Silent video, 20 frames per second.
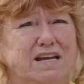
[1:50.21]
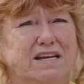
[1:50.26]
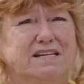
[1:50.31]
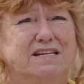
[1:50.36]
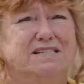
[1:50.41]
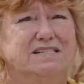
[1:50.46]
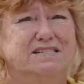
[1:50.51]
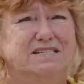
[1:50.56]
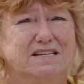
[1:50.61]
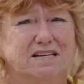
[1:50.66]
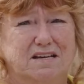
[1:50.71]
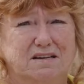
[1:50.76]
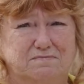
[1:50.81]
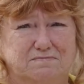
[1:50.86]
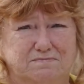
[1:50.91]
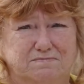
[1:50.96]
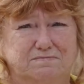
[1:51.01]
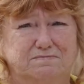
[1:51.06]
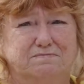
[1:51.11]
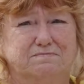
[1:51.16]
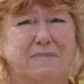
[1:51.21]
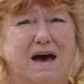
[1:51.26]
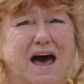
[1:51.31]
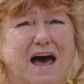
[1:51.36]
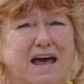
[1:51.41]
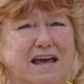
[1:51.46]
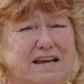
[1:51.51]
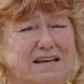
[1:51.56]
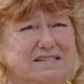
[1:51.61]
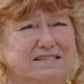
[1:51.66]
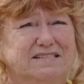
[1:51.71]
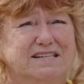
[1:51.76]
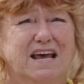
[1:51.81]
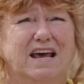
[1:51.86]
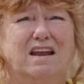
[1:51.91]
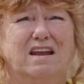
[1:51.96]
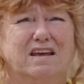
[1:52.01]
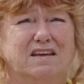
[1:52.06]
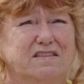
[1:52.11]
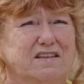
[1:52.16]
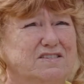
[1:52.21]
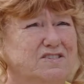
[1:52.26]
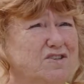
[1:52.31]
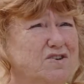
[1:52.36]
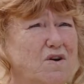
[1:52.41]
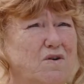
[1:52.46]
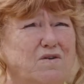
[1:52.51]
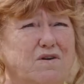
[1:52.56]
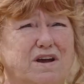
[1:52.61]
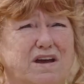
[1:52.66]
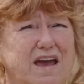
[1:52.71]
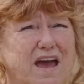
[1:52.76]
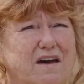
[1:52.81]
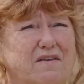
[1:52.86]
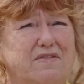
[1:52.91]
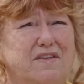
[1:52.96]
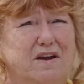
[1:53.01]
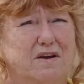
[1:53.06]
It is the buying and selling that's occurring out